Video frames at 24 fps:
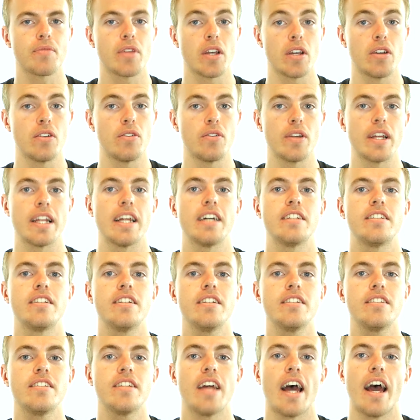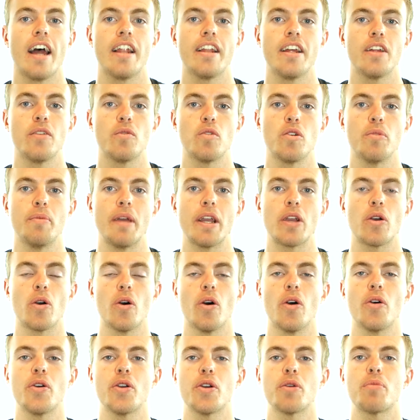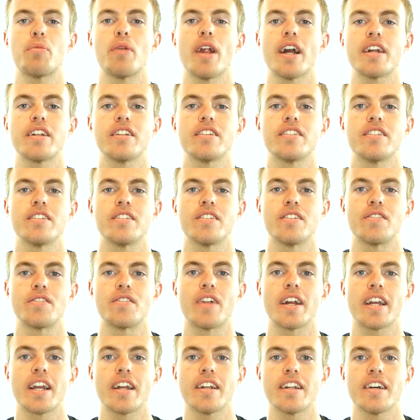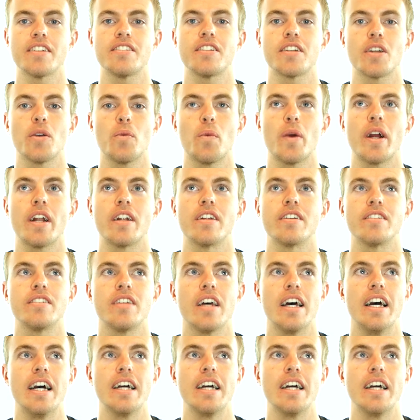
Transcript: Realize this, and it will make all your practices of recognizing awareness